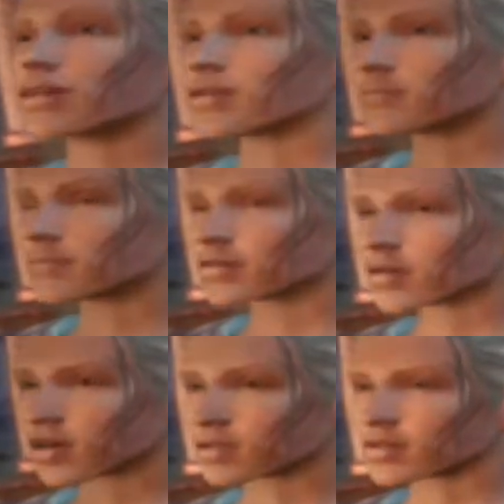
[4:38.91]
How about the
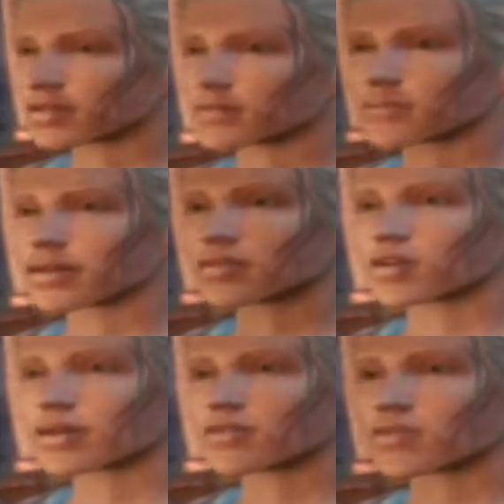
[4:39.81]
largest
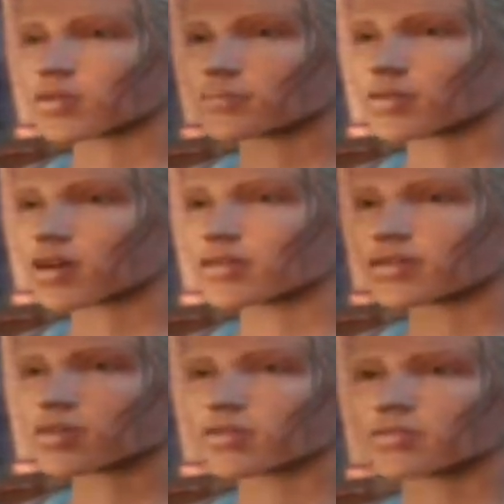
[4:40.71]
battle I ever took part
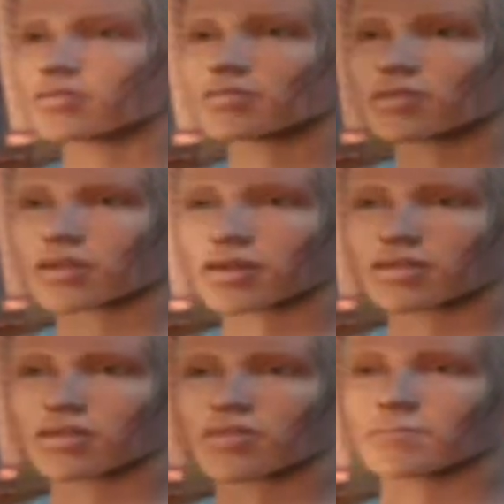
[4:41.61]
in? Ooh.
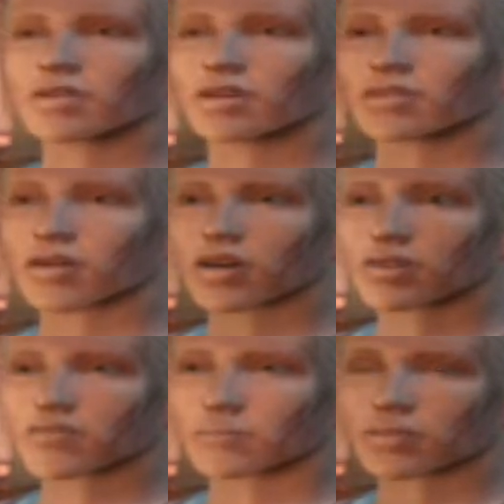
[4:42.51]
That would have been the
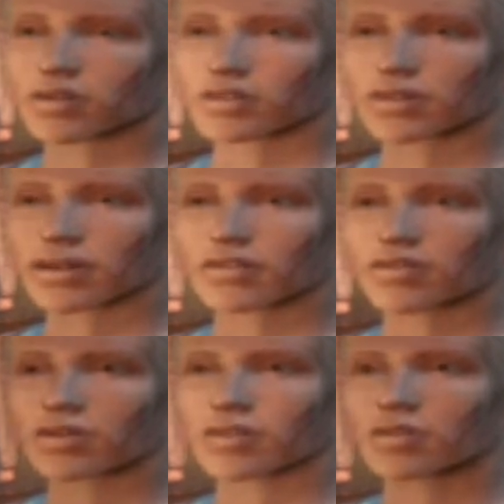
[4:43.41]
slaughter of Prince
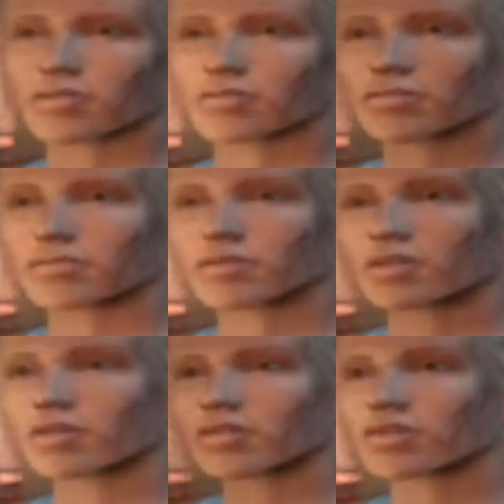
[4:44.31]
Azrin.
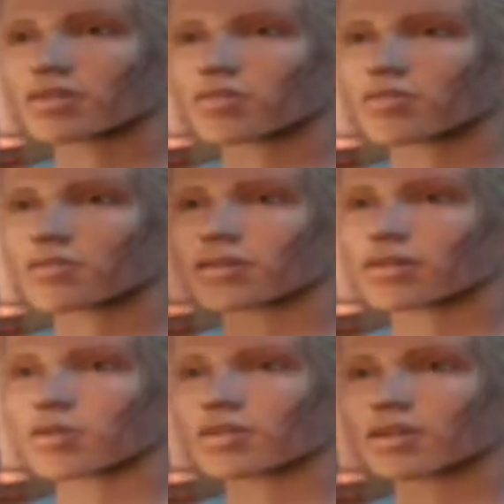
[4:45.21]
Did you hear of that
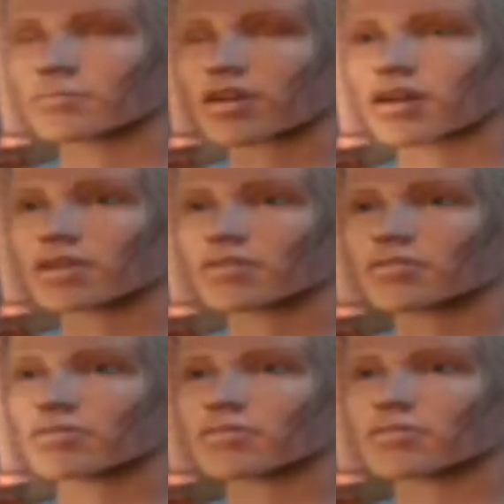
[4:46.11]
down in these parts?
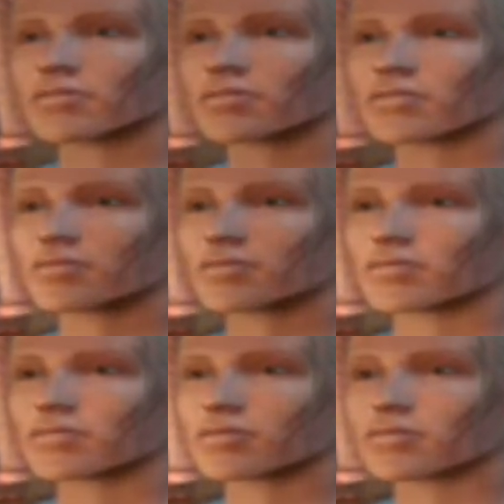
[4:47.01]

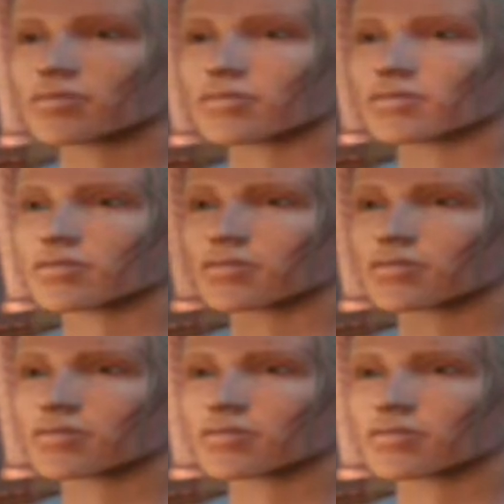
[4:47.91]

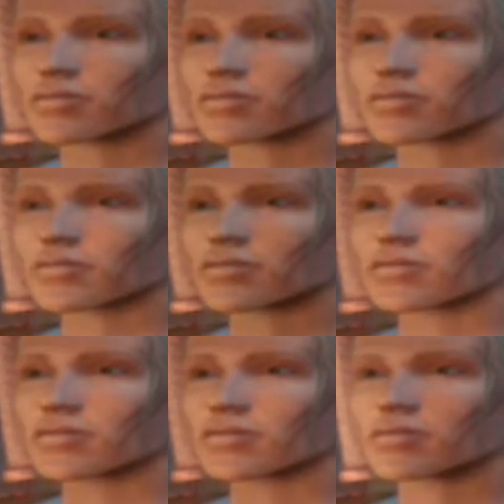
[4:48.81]
Um,
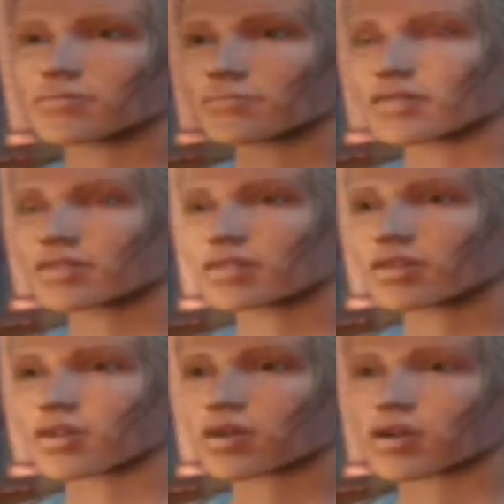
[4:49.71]
you killed a prince? Me?
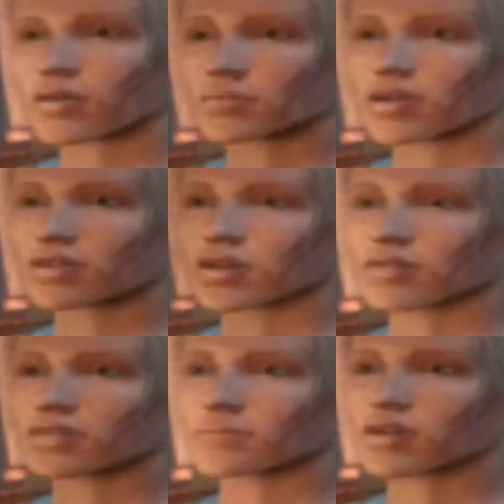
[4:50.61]
Not
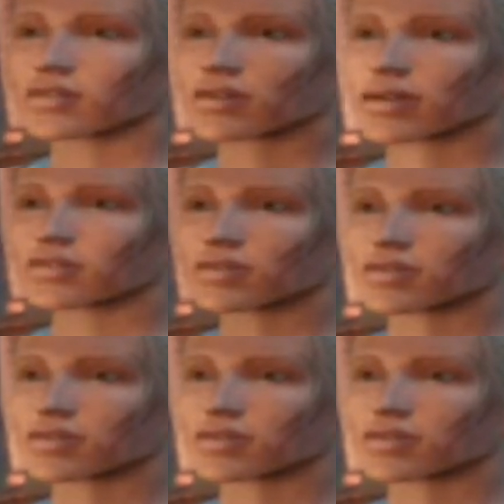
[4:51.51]
personally, but I